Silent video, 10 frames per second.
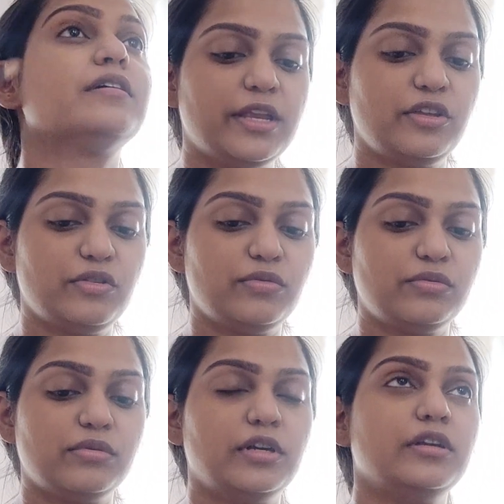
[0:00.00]
And
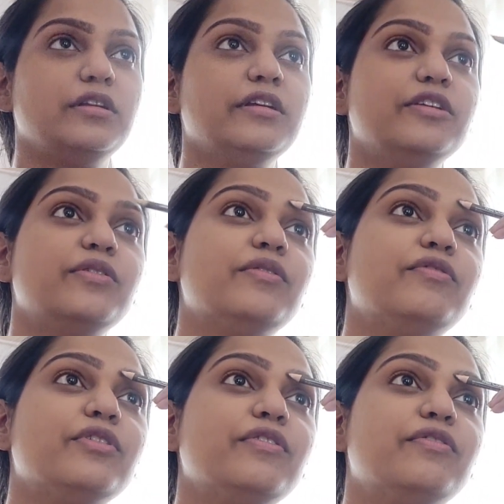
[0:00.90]

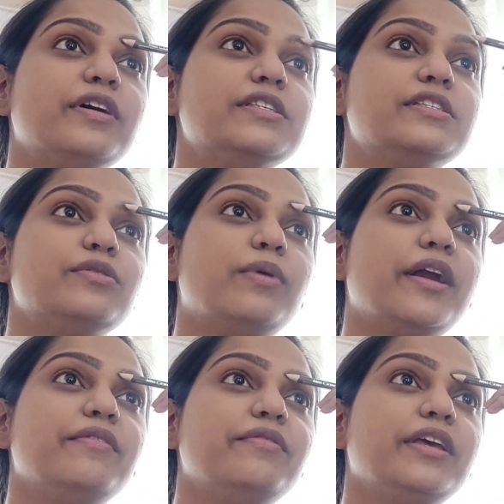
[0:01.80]
for the first
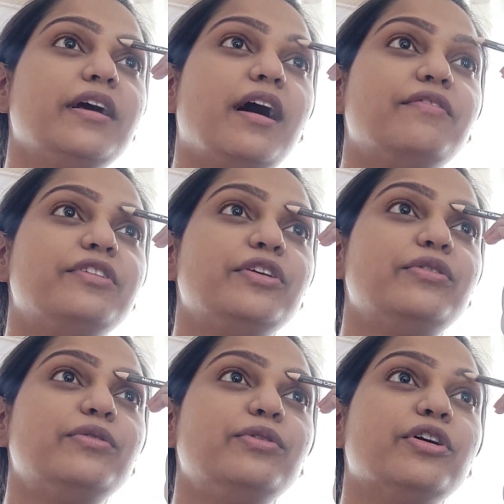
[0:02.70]
1 week after
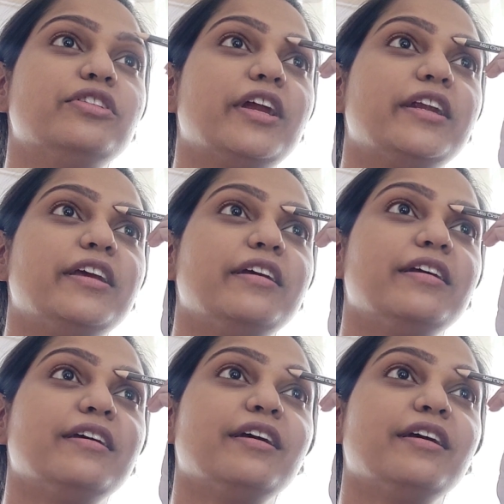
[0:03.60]
you do your threading,